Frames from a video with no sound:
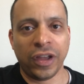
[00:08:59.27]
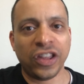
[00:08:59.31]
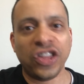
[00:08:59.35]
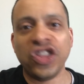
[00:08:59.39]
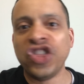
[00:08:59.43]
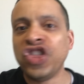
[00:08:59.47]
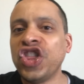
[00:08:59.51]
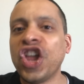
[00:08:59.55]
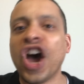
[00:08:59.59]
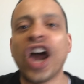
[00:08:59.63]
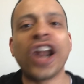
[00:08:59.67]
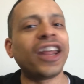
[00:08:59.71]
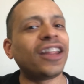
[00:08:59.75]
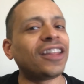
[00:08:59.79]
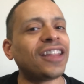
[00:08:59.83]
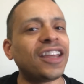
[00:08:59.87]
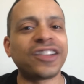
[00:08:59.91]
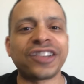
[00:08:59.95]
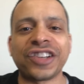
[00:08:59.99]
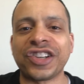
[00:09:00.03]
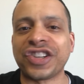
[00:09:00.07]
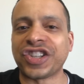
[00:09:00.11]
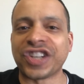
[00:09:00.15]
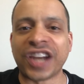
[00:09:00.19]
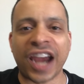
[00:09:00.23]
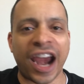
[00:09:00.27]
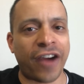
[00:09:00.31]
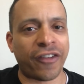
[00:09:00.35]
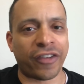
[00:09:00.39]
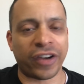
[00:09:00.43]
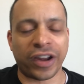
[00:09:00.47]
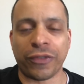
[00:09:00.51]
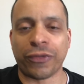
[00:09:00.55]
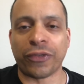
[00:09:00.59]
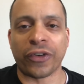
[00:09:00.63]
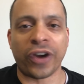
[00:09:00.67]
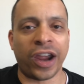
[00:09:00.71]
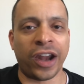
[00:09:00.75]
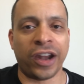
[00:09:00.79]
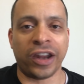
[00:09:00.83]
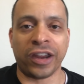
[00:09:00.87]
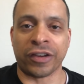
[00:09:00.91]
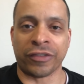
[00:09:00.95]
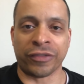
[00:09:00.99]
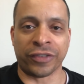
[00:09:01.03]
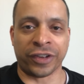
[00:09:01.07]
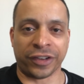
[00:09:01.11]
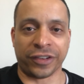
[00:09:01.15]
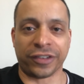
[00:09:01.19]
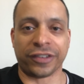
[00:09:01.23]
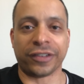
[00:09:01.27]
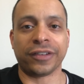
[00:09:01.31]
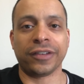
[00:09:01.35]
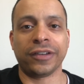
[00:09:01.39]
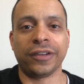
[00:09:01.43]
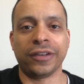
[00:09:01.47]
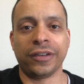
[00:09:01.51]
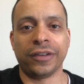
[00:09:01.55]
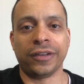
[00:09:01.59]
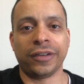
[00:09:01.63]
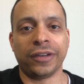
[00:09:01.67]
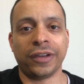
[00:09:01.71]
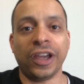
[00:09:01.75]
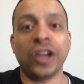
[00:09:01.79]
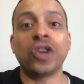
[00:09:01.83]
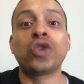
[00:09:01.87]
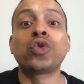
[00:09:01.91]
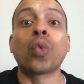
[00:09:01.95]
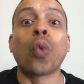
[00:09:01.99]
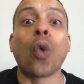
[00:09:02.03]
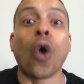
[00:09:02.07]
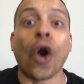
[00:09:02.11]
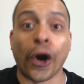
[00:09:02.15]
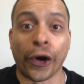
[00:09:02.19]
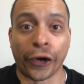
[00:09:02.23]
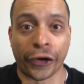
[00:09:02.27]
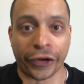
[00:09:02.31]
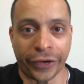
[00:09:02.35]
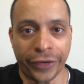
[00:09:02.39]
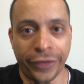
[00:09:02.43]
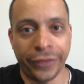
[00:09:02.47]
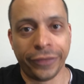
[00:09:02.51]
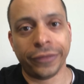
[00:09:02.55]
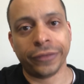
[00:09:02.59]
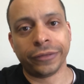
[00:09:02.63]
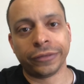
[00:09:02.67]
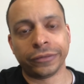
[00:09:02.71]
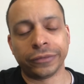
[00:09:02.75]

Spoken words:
None of this is charity for any of us. It's work.